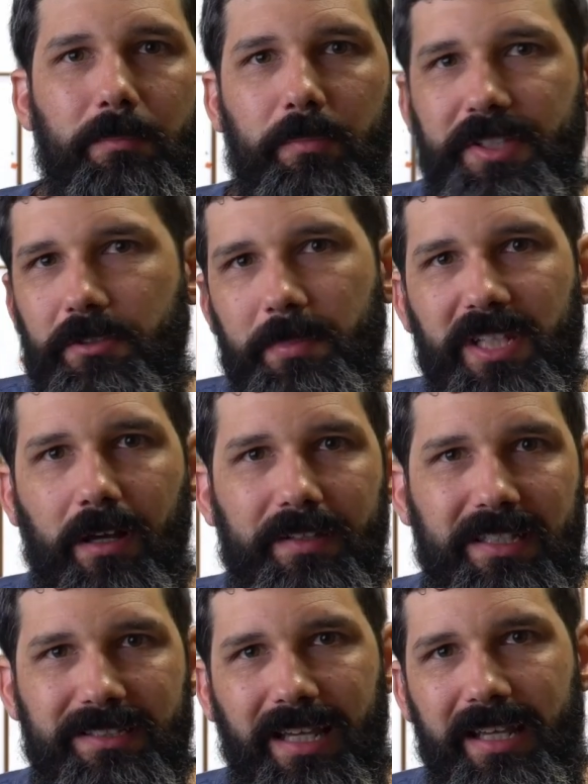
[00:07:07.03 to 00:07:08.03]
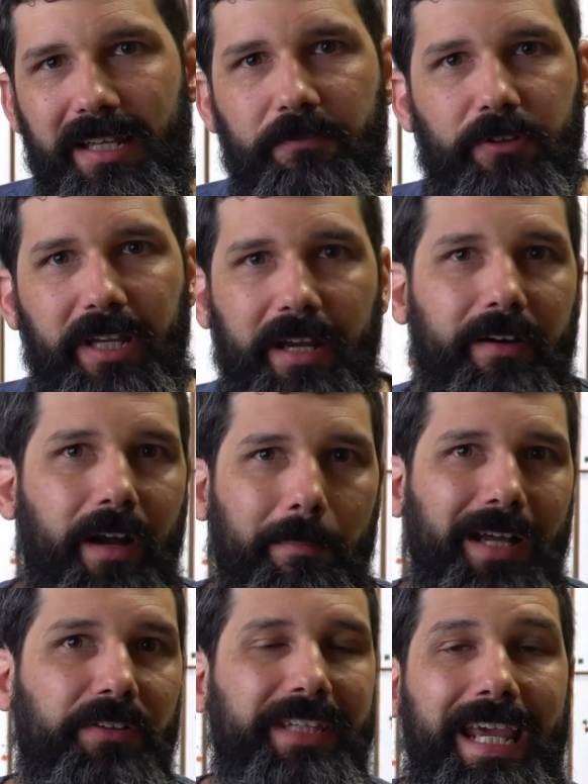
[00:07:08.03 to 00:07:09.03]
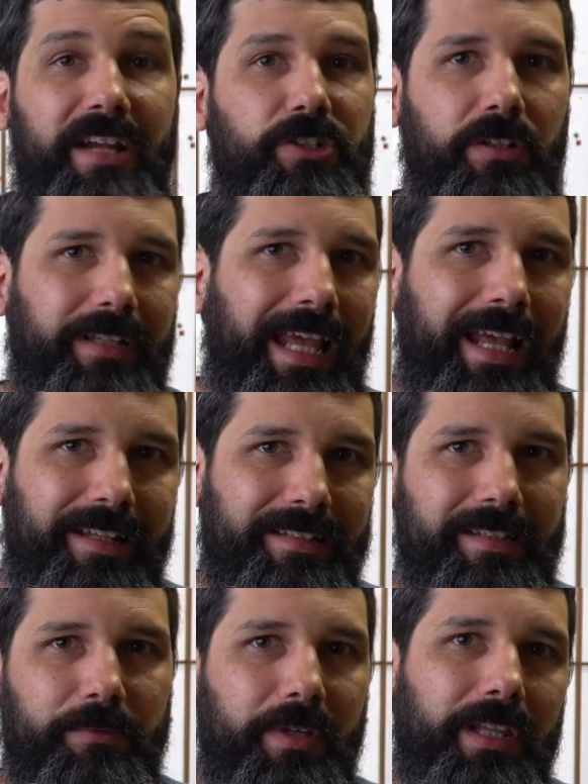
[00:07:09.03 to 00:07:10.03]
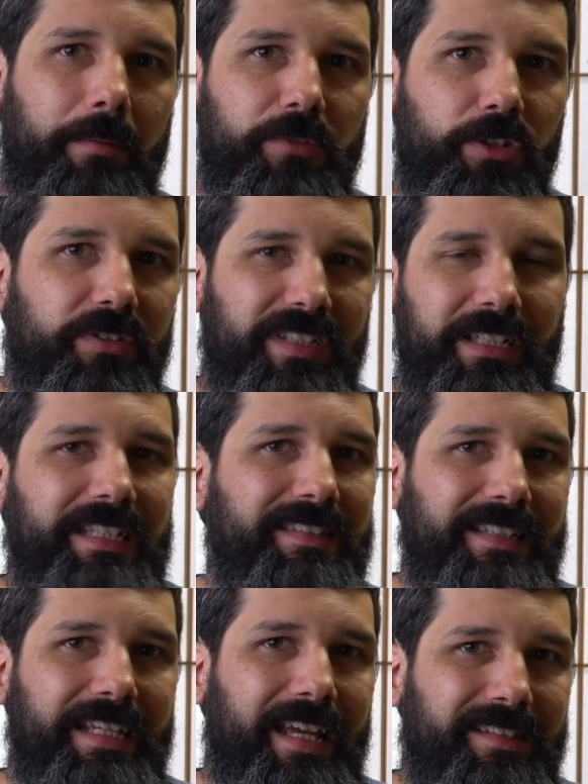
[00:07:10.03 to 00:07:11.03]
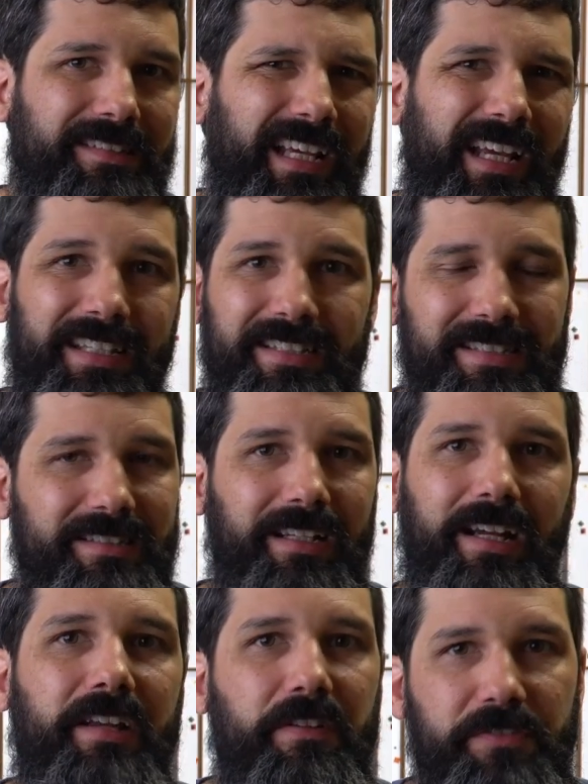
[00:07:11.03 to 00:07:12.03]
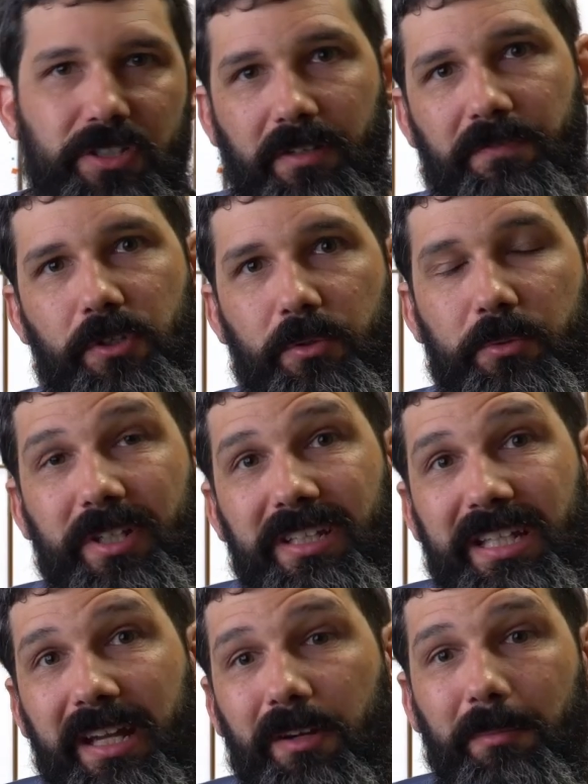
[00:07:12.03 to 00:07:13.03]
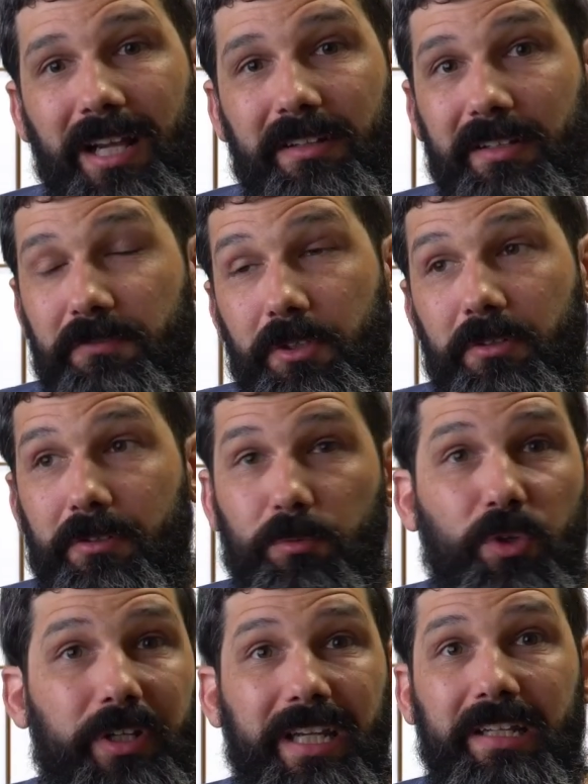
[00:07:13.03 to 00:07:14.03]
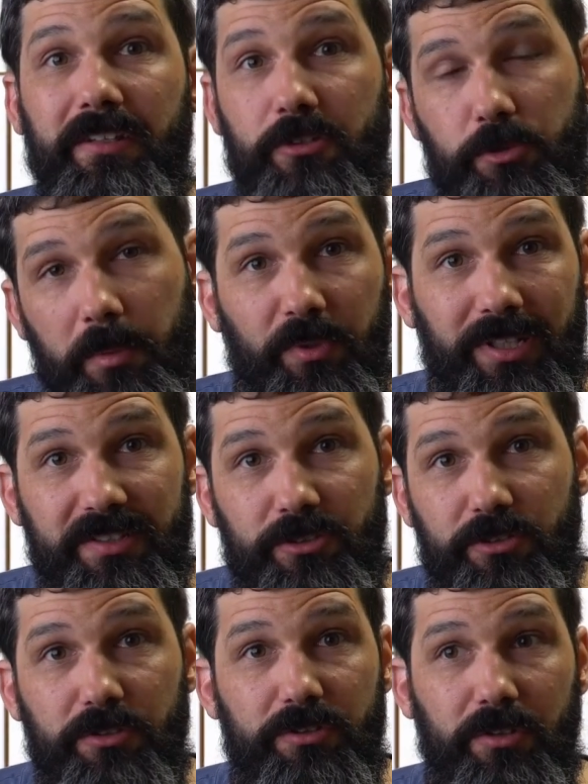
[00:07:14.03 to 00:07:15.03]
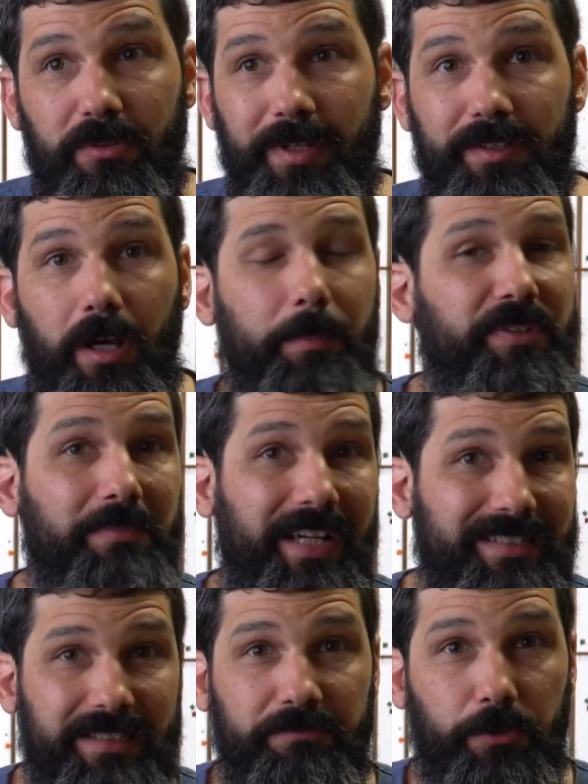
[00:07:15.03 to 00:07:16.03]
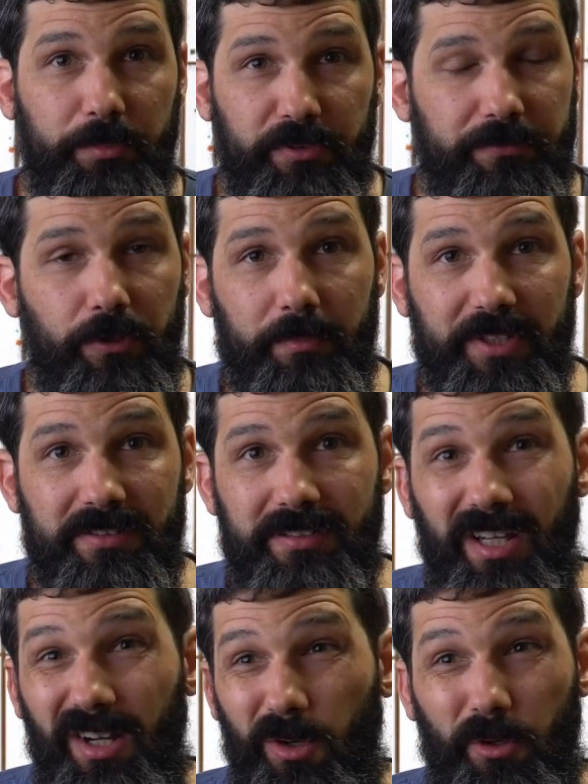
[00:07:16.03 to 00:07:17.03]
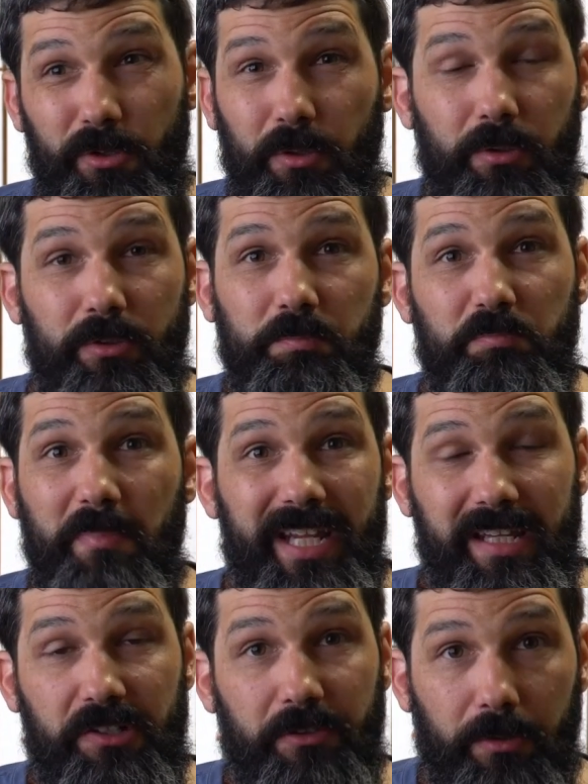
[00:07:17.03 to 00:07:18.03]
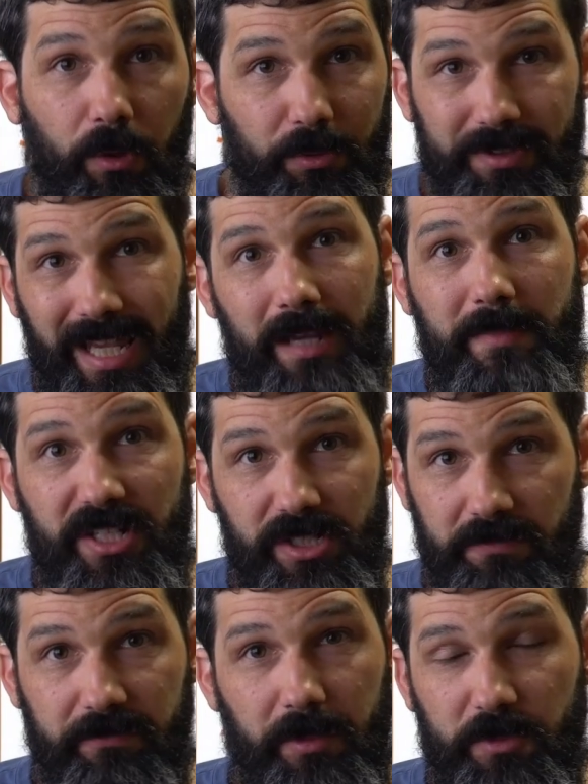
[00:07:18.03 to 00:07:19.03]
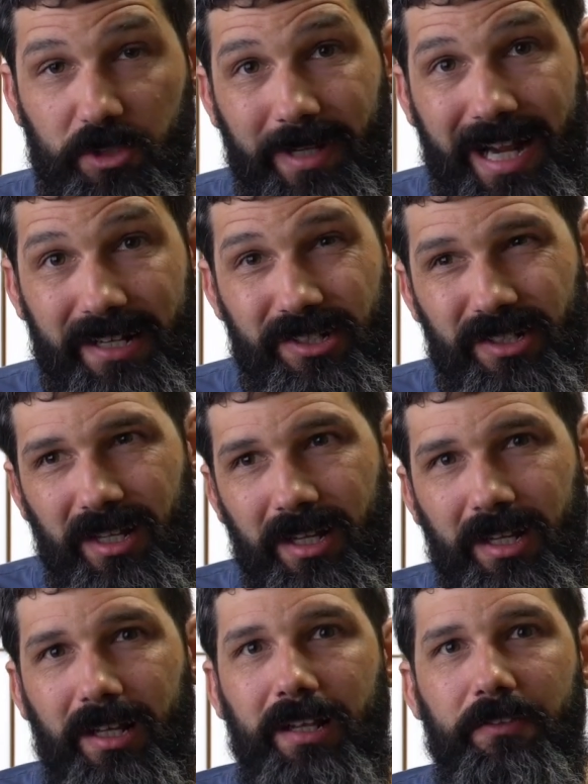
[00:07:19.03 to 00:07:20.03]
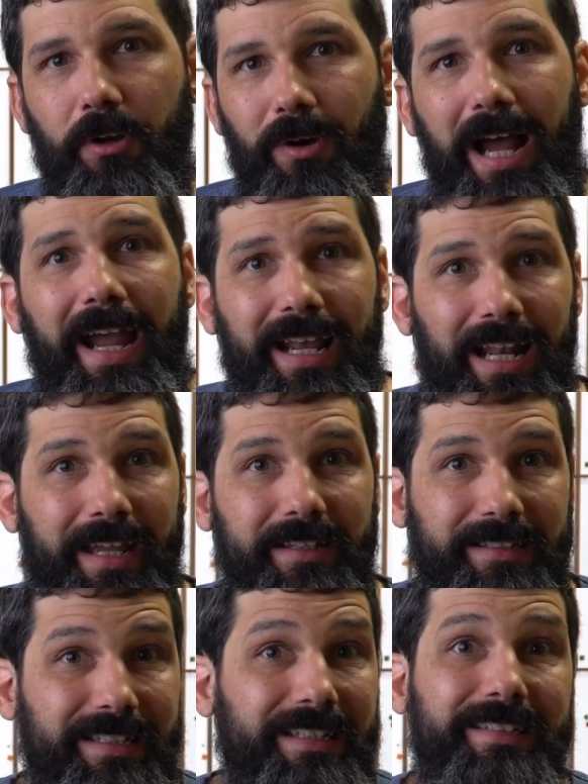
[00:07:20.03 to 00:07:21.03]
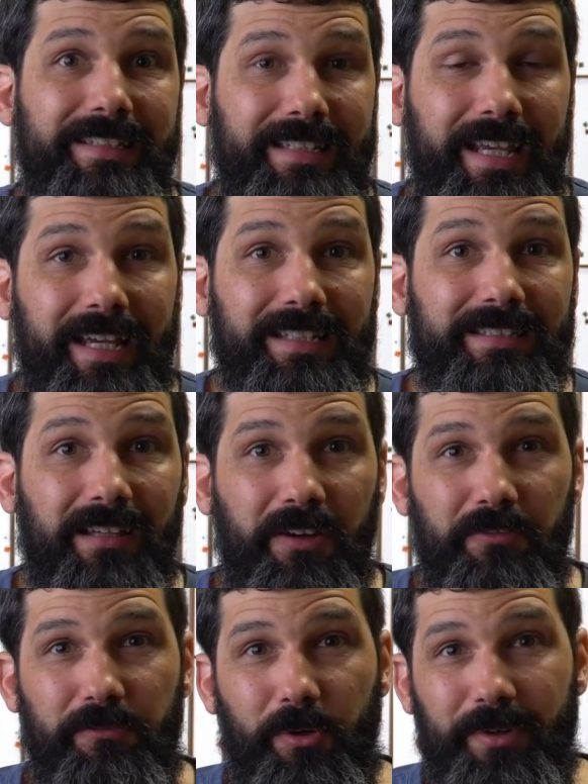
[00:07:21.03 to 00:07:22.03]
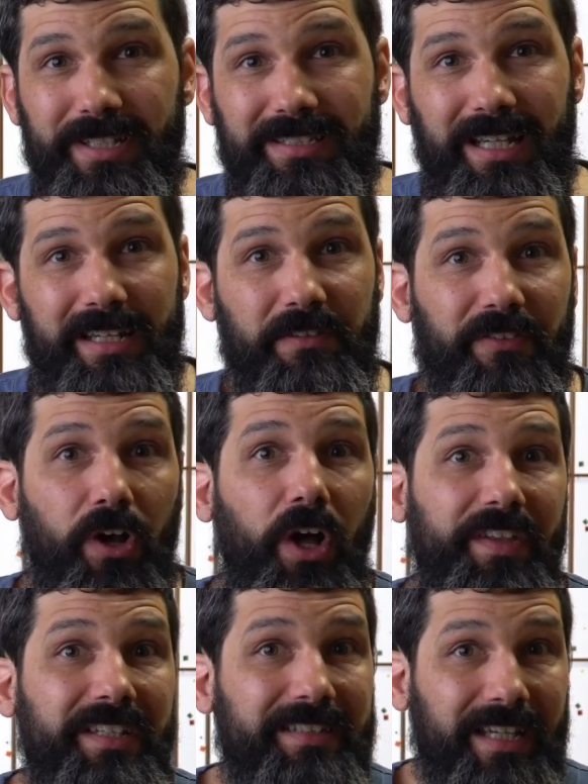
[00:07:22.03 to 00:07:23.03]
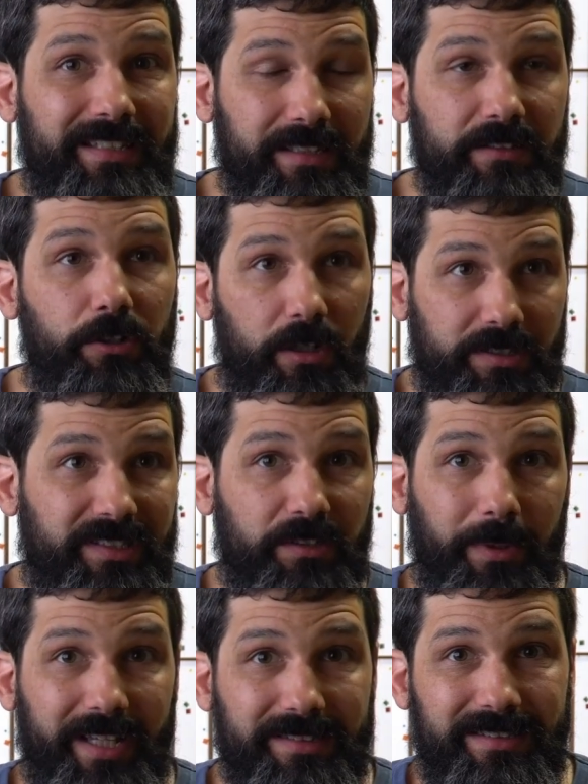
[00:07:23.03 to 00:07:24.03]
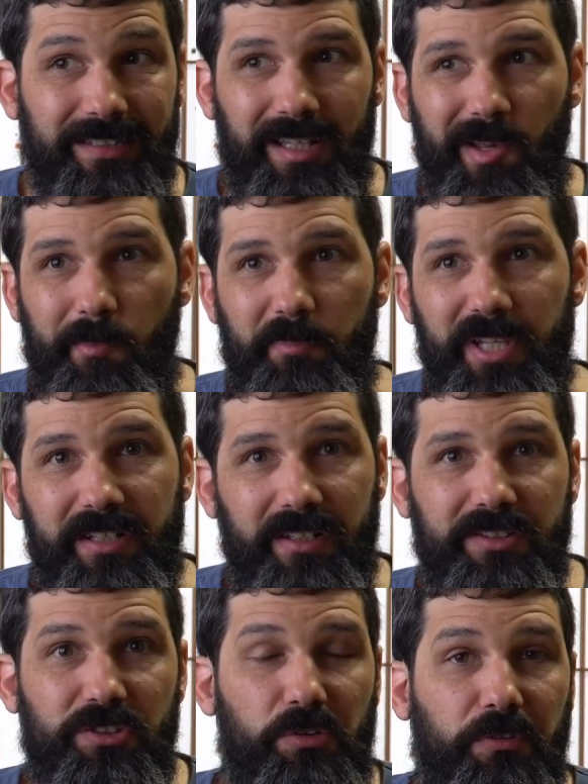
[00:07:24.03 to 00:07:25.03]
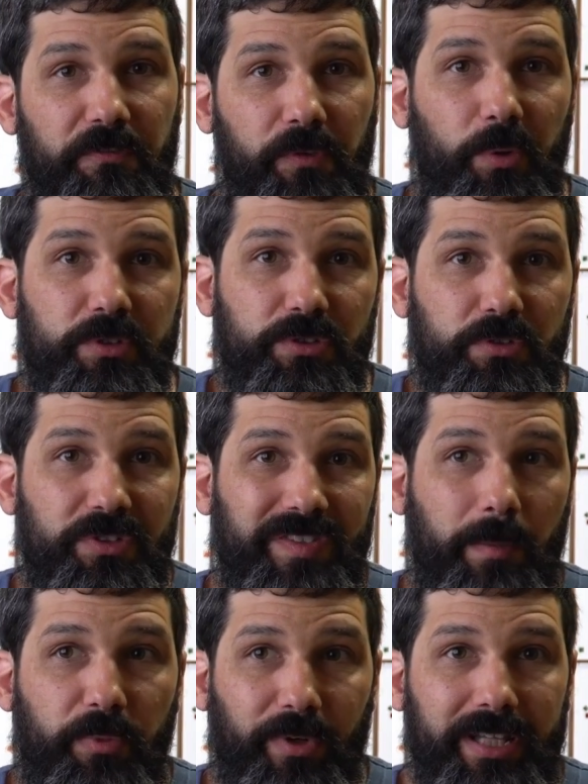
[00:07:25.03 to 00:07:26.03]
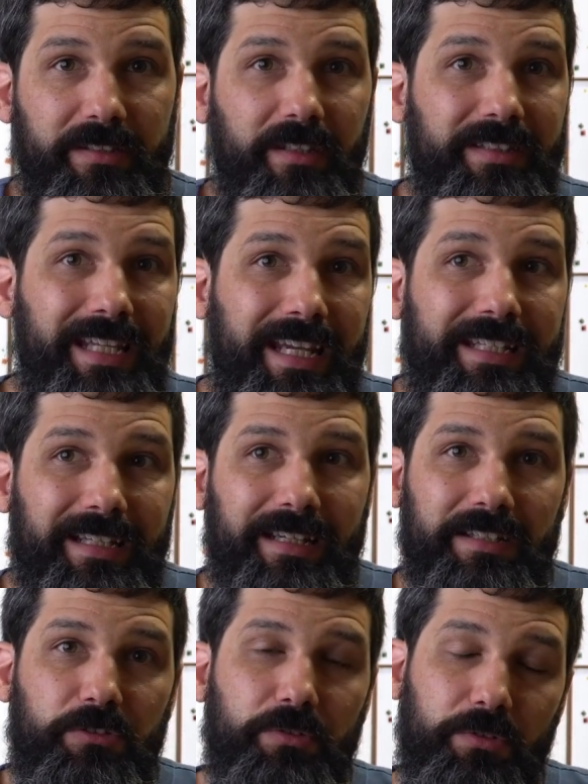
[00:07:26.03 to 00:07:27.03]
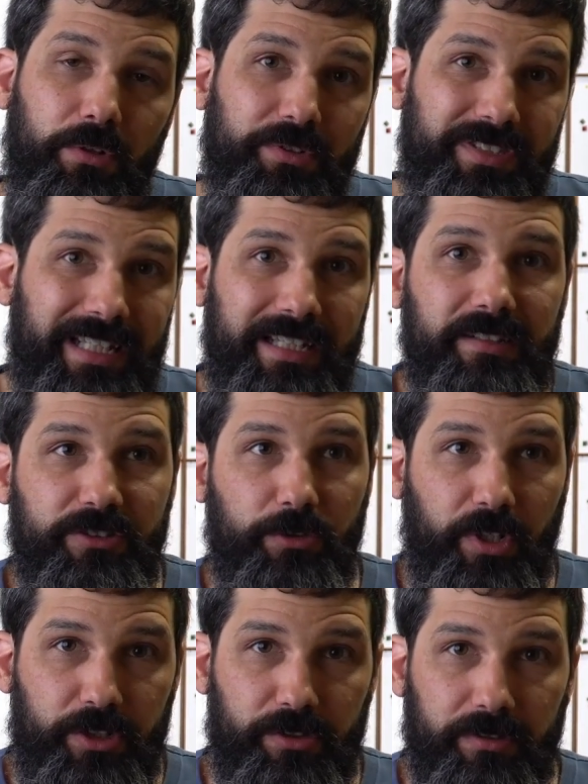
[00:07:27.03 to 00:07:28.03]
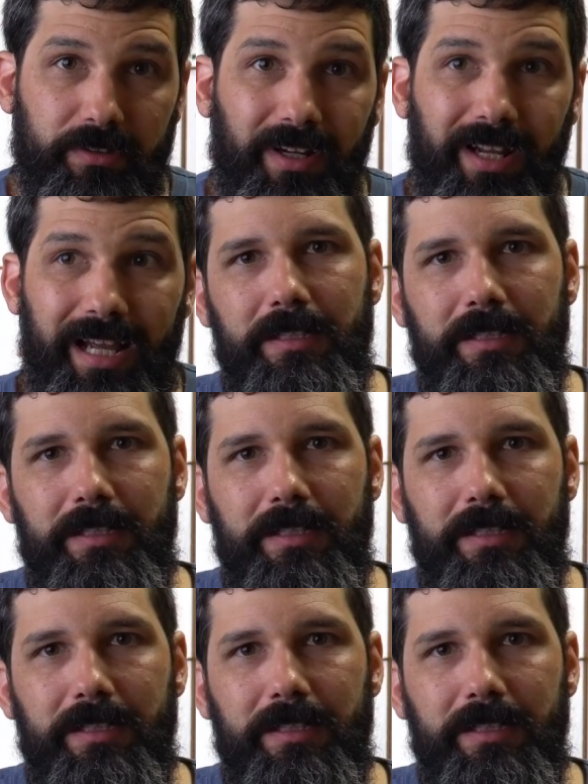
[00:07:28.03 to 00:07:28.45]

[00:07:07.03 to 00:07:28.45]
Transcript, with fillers: But to be honest, I never care about cache locality when I'm using E C S. This is the kind of stuff you really care about if you're working in a triple A studio and optimizing for performance, or you're making your own game engine from scratch. No, I like the E C S for its kind of unintended consequence. Because you're forced to separate the data into those data structure,